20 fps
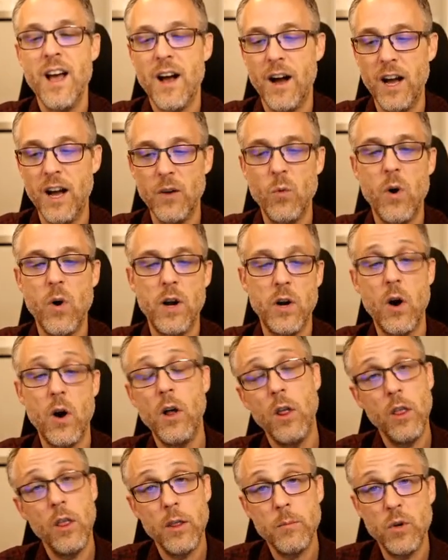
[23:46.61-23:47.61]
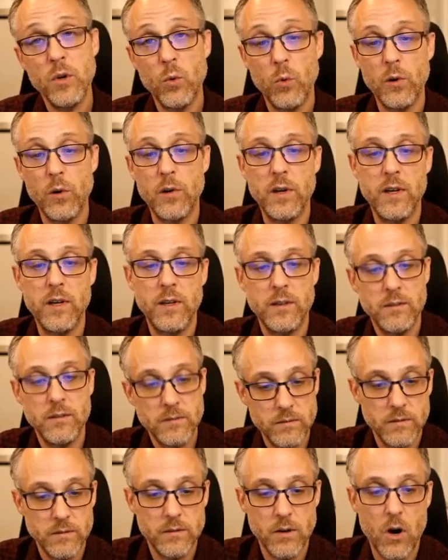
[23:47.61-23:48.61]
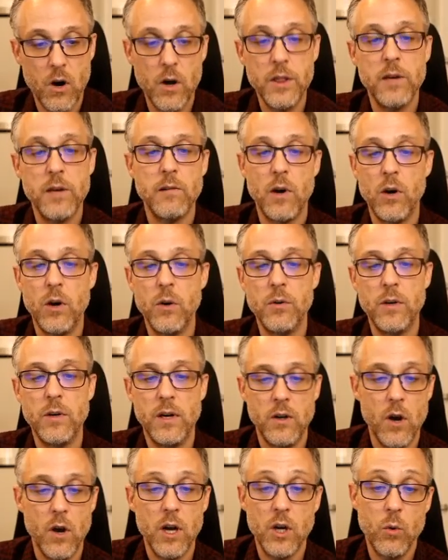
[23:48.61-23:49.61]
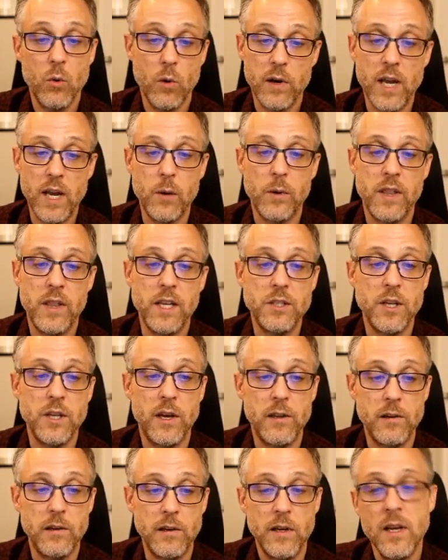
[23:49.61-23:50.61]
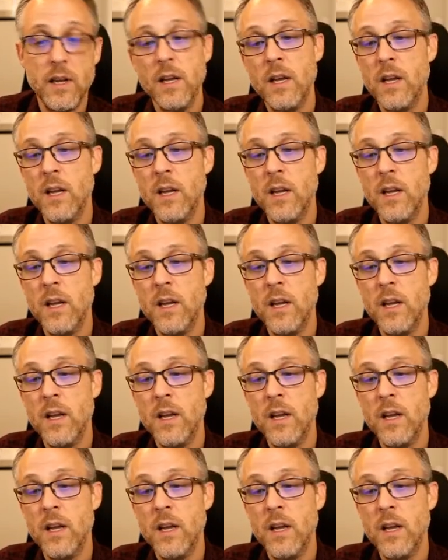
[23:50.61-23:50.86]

I want all of them to work on their own, not coordinate with each other.